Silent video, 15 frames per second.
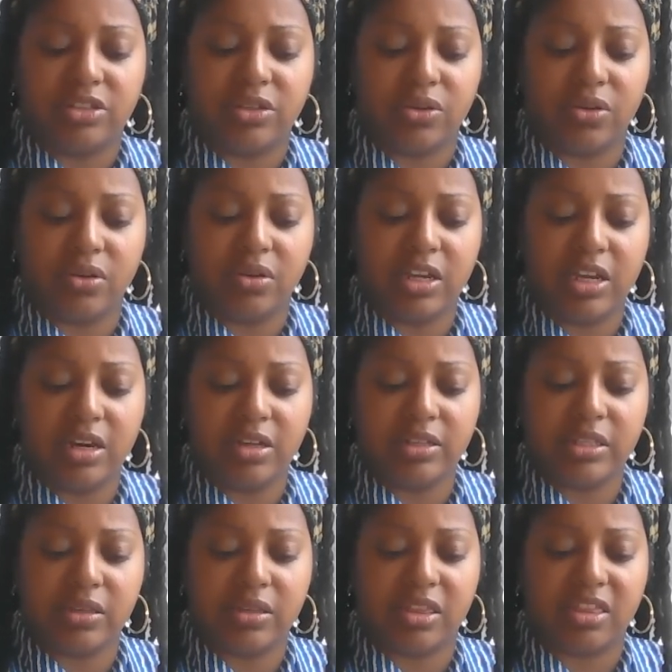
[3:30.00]
So you're needing
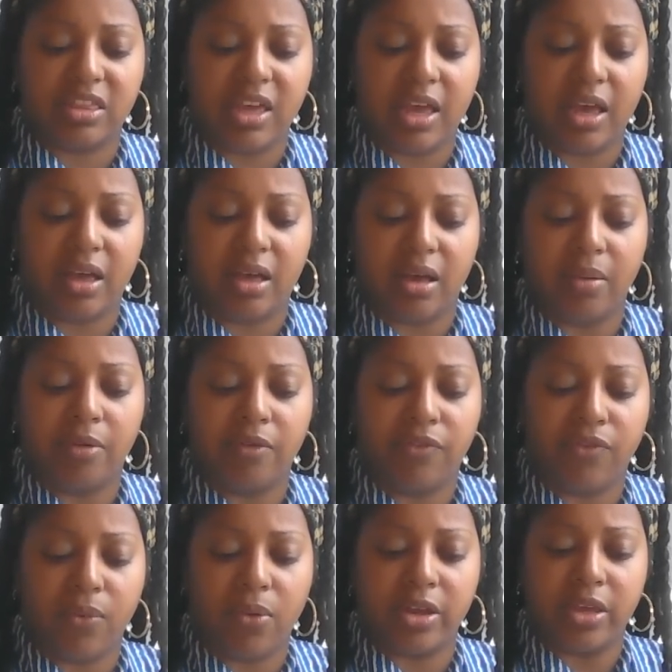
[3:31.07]
to think
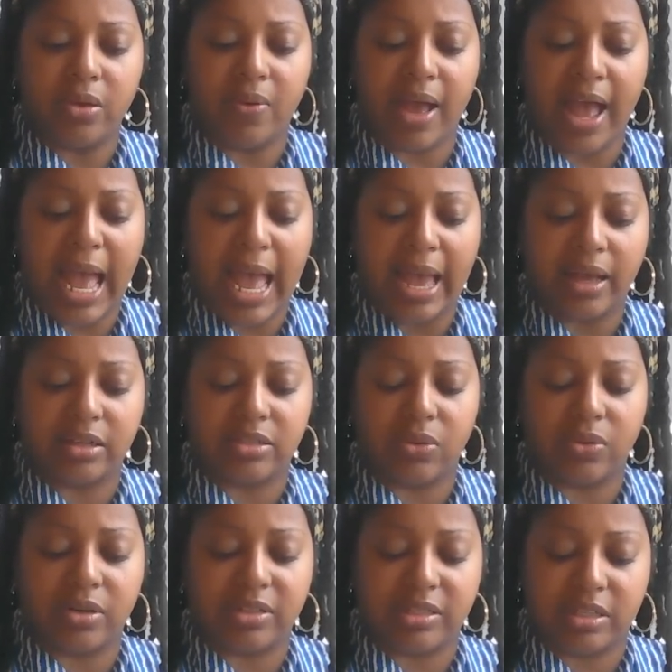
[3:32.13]
before you act
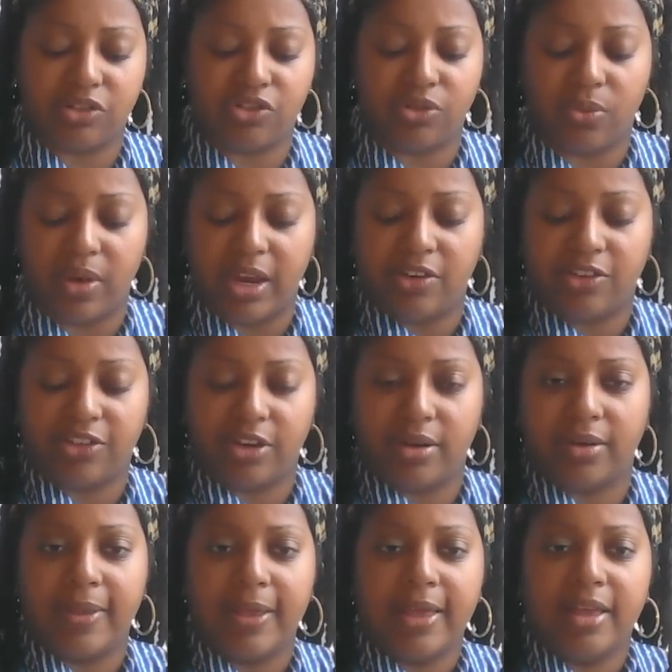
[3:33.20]
on a situation.
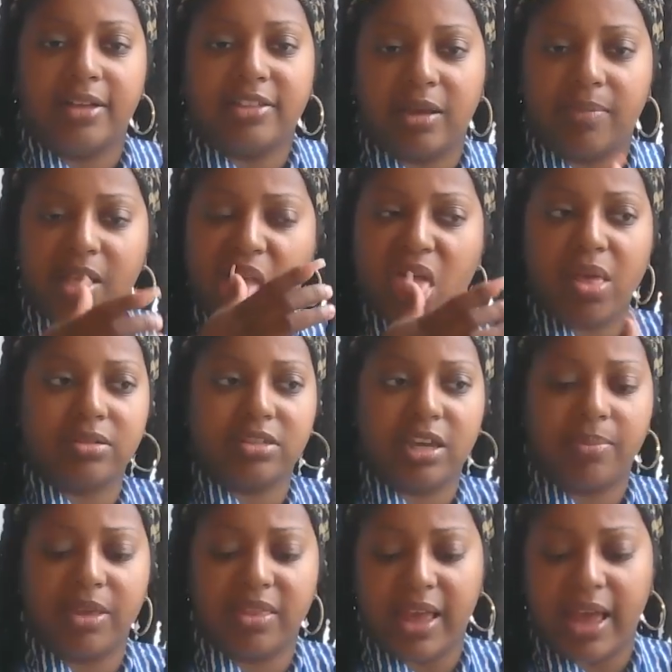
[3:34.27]
Tell me, tell
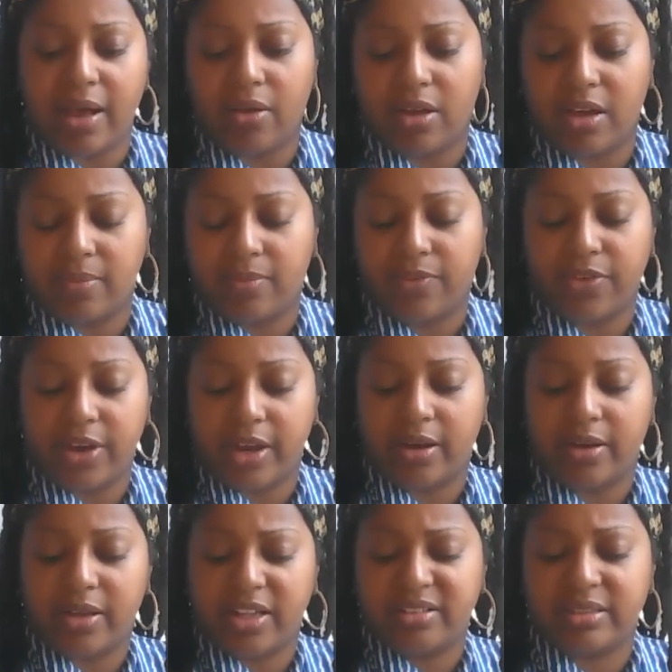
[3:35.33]
me the outcome for
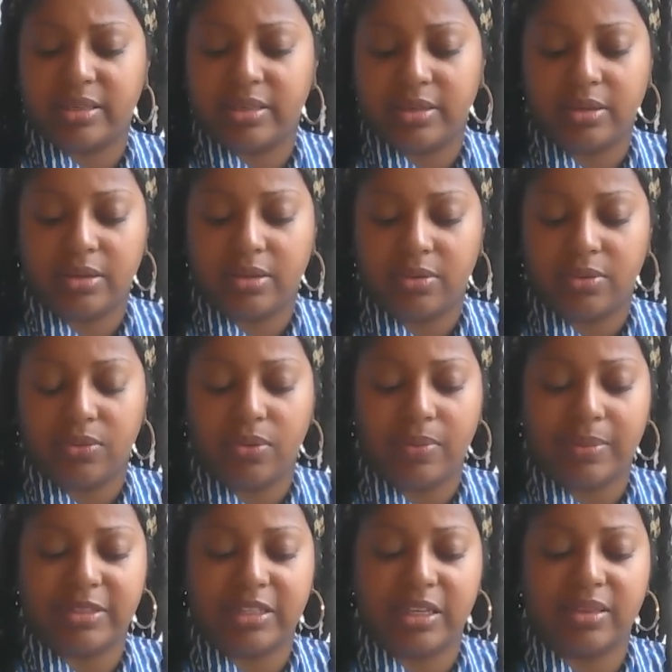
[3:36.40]
Aries. Ooh,
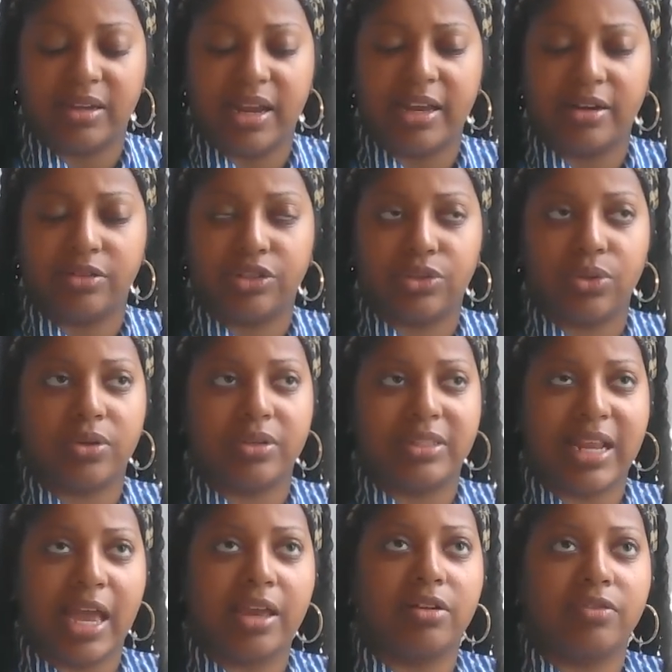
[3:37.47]
I'm seeing the nine of sword,
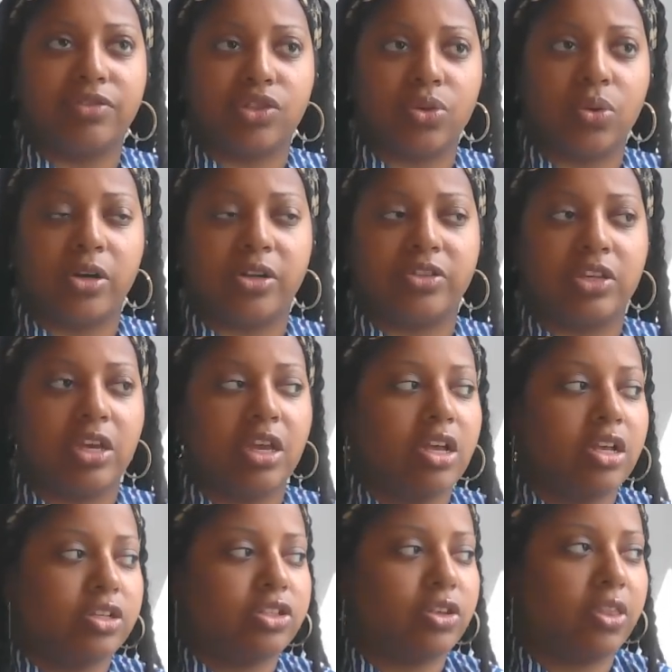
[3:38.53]
knight of swords.
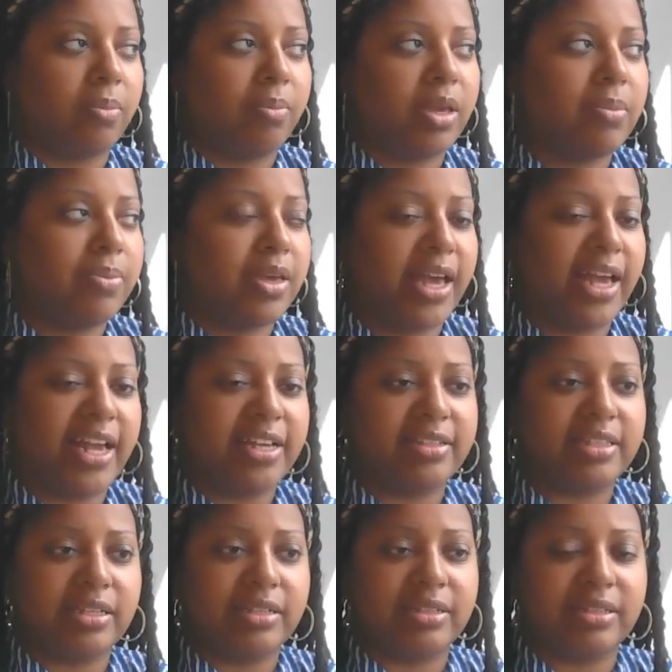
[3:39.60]
So there may be a
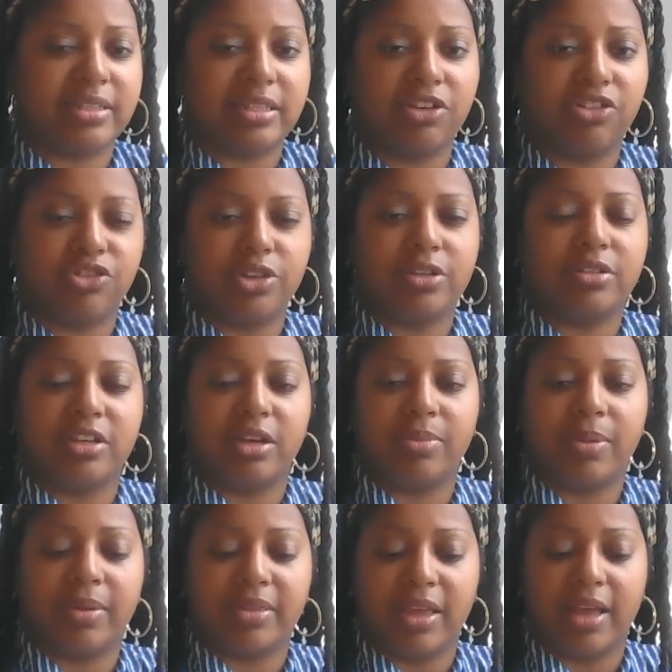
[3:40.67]
hasty decision. Tell me
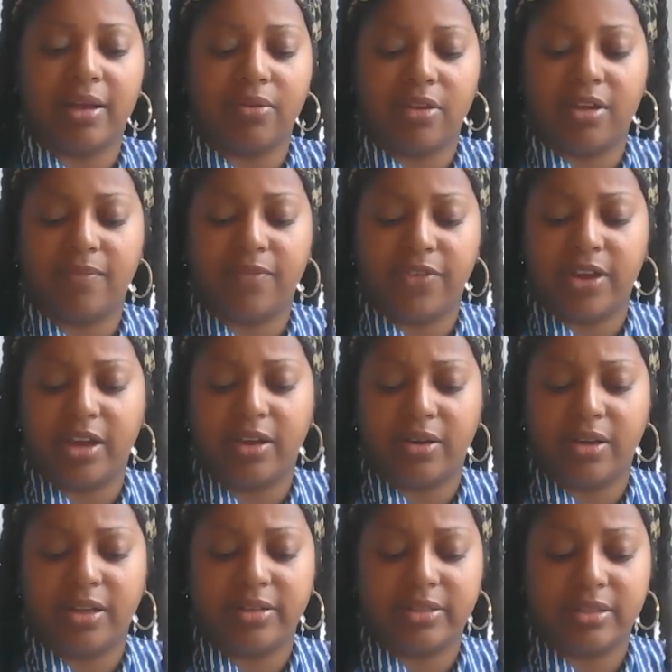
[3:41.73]
about the outcome for
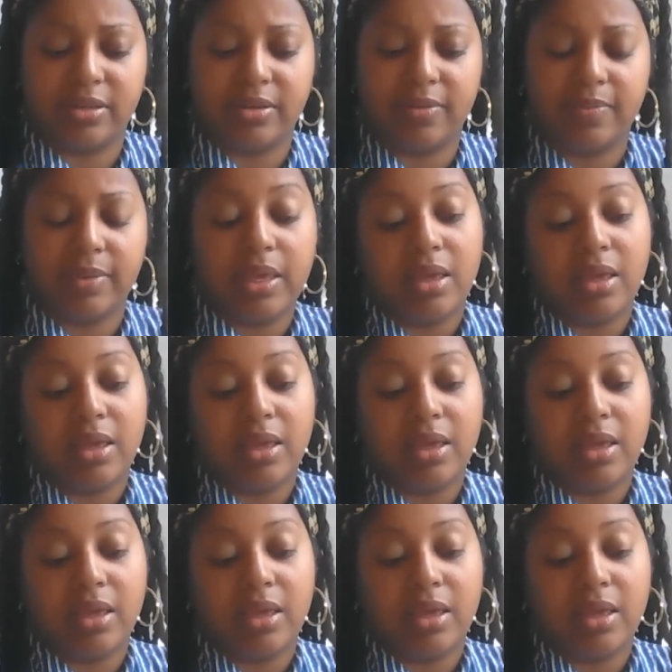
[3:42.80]
Aries.